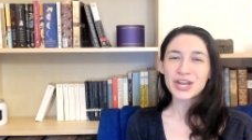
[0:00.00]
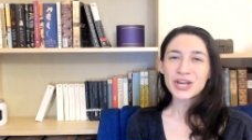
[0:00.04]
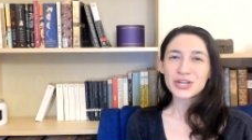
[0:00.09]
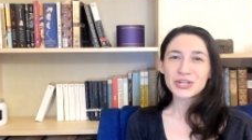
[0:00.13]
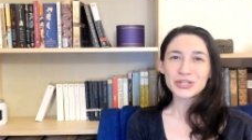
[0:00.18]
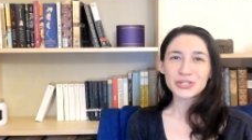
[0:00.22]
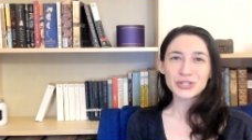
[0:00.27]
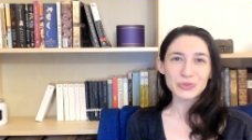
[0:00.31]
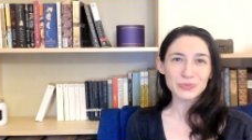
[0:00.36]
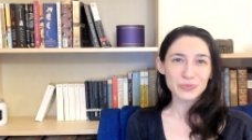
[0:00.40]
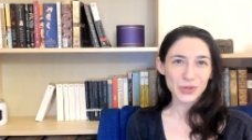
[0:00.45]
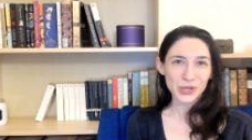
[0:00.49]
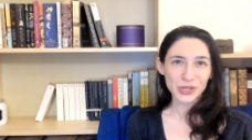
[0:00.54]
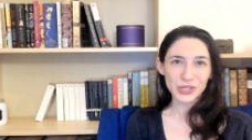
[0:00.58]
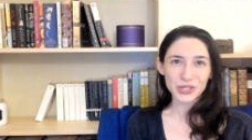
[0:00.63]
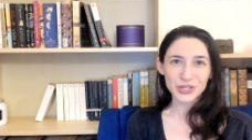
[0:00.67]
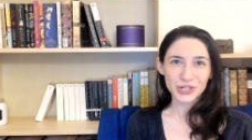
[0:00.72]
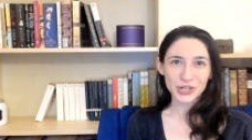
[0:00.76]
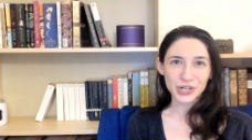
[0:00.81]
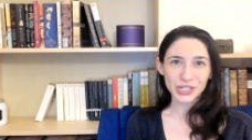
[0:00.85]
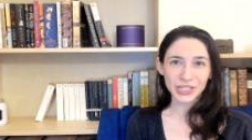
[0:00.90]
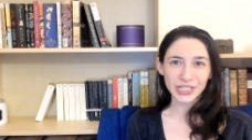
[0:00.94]
to bullet
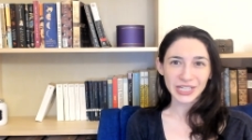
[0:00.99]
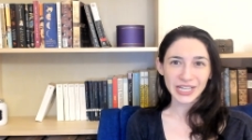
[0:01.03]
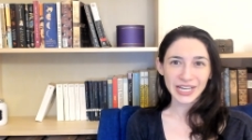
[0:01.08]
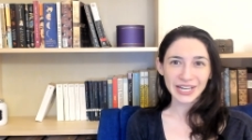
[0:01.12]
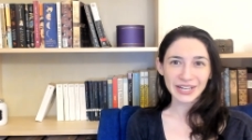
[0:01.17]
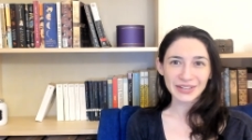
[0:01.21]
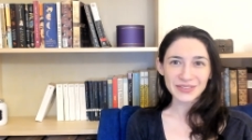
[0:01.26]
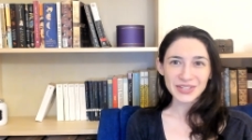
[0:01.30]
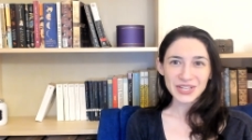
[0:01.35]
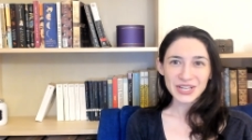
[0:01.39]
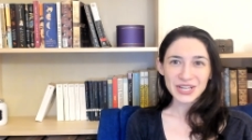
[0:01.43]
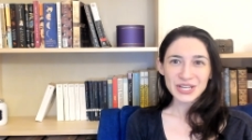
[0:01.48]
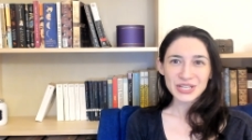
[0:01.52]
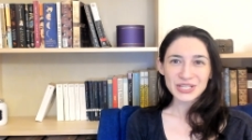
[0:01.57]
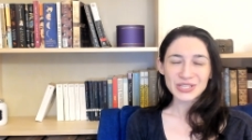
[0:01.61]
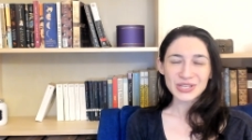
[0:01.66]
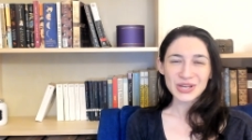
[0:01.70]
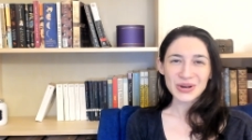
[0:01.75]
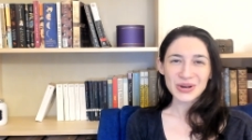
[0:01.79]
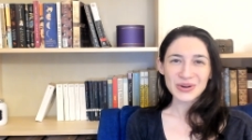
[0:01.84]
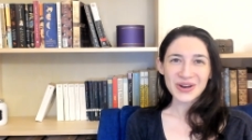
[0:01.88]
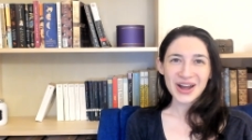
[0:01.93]
journaling.
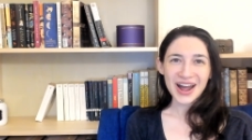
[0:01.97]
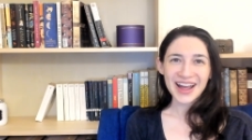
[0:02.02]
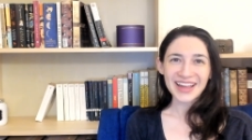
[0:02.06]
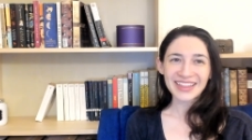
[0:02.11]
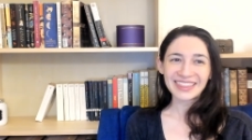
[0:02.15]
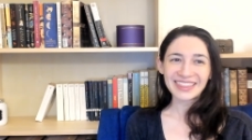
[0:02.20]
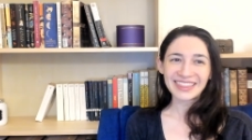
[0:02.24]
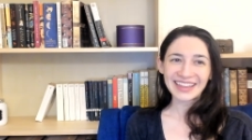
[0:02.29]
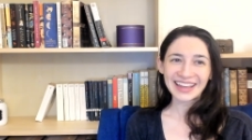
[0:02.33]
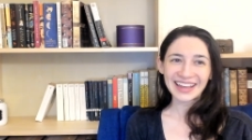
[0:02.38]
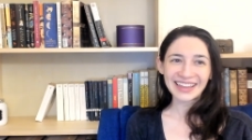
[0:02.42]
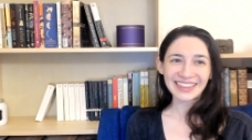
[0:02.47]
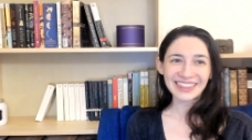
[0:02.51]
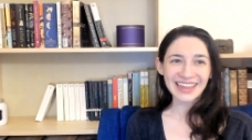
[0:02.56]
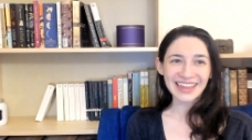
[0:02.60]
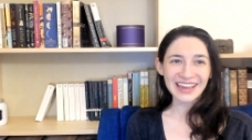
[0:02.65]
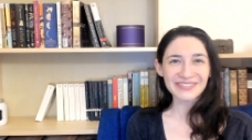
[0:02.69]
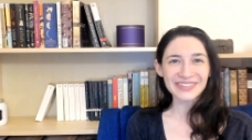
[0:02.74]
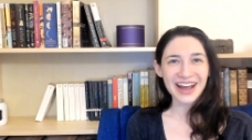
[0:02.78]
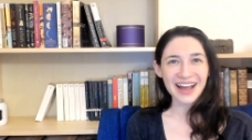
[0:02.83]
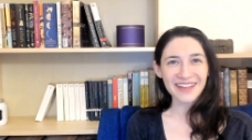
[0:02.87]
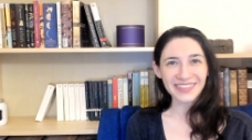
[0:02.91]
So I think
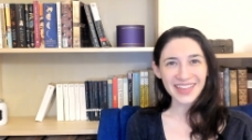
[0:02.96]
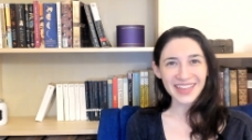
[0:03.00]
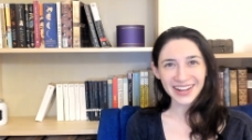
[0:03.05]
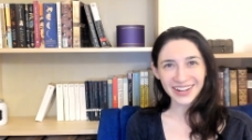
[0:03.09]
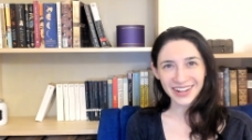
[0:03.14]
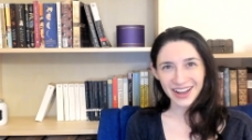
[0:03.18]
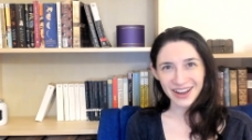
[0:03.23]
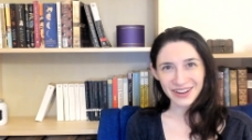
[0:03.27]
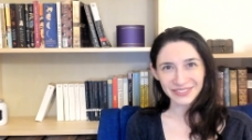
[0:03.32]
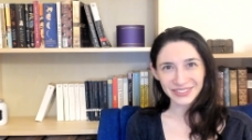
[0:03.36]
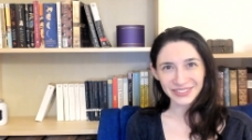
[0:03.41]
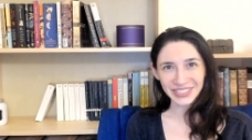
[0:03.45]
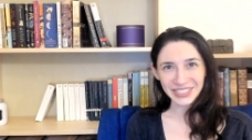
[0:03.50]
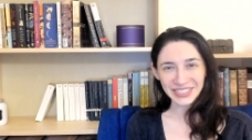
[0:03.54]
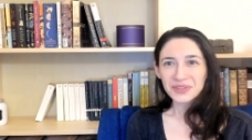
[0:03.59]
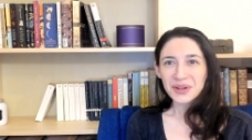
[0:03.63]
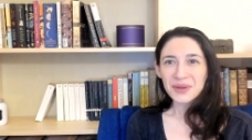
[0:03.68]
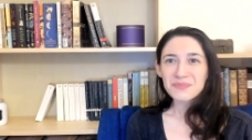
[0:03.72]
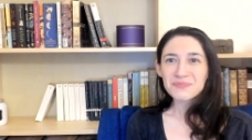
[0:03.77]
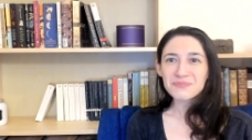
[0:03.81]
they've got that covered.